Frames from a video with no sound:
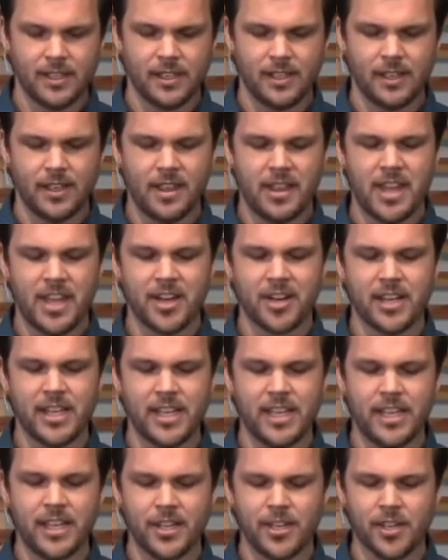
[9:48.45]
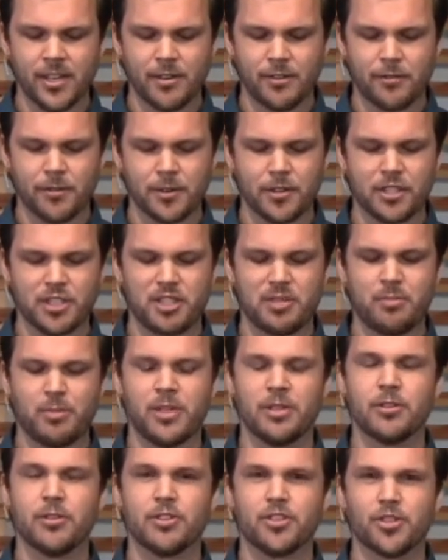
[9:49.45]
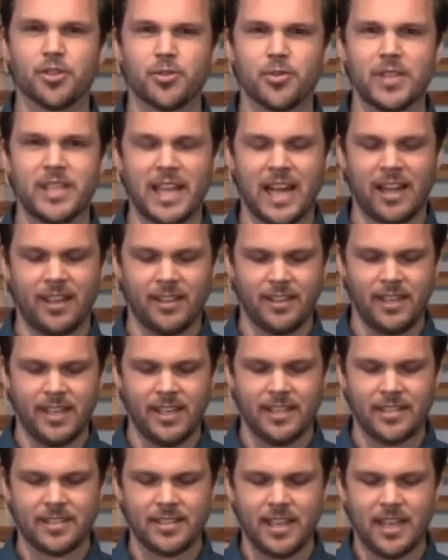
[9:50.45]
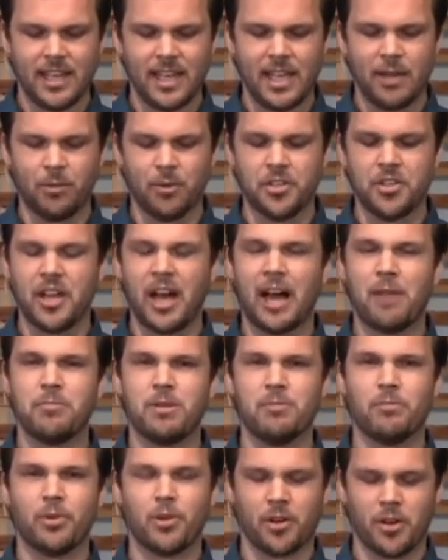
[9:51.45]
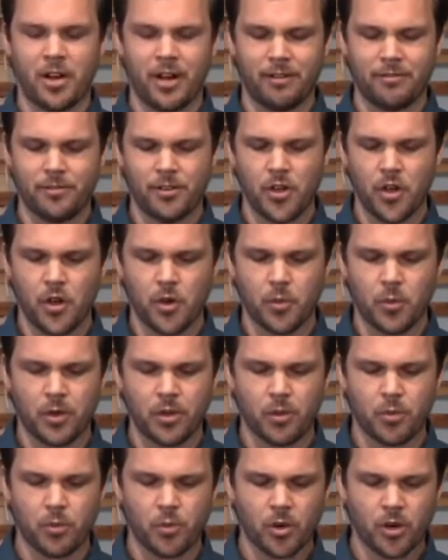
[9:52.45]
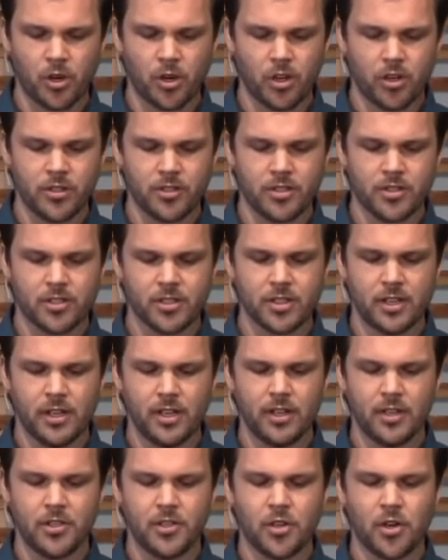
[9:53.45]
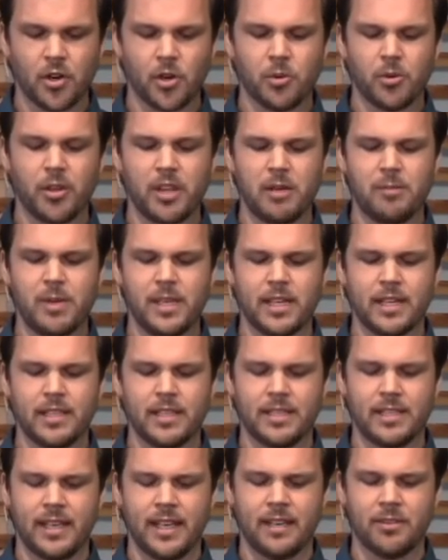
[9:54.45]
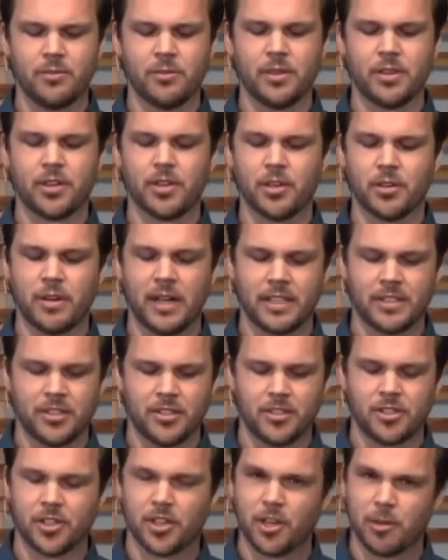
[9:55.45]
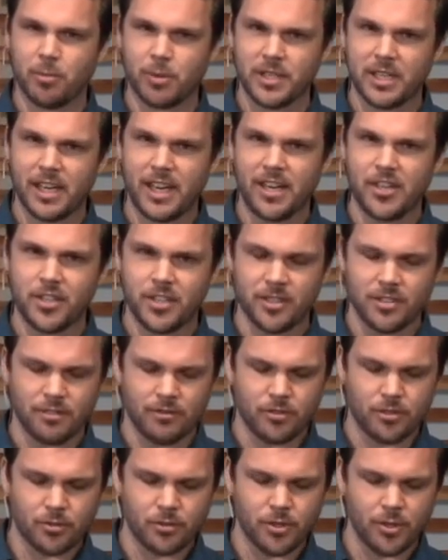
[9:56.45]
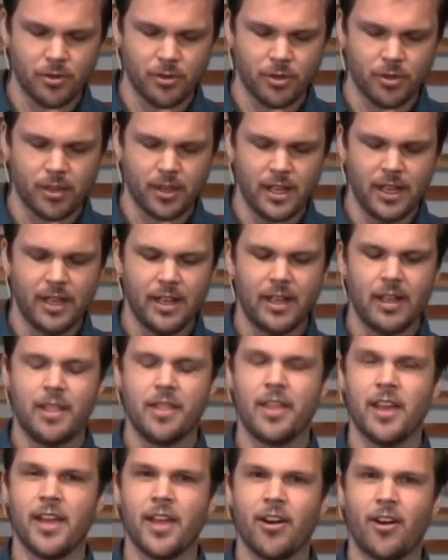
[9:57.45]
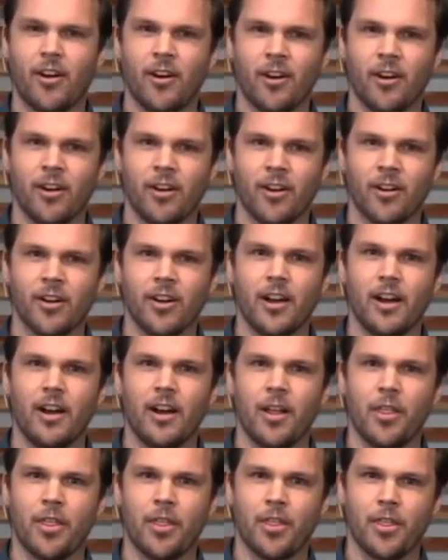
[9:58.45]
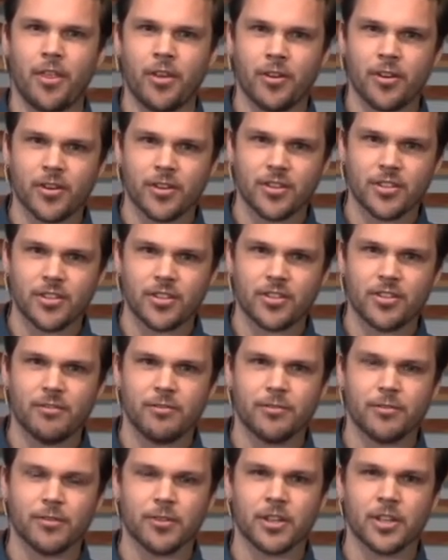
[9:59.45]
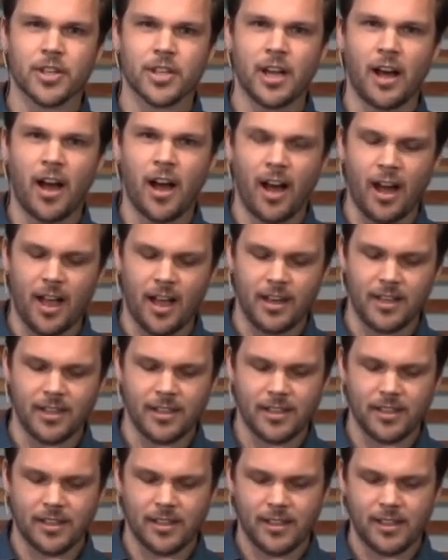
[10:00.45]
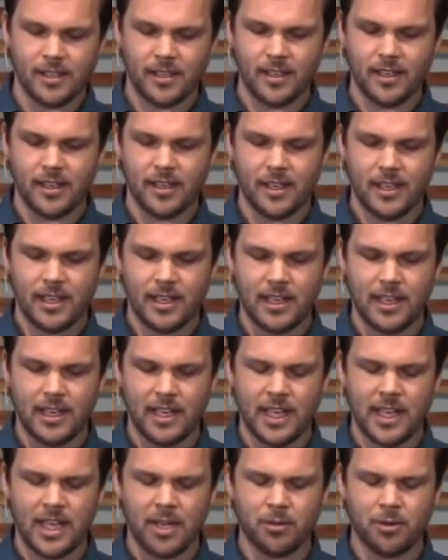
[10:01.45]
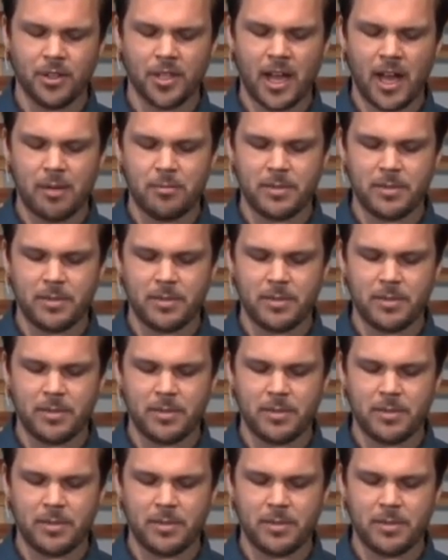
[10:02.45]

They are eager for spiritual realities and will not be put off with words, nor will they be content with correct interpretations of truth. They are athirst for God, and they will not be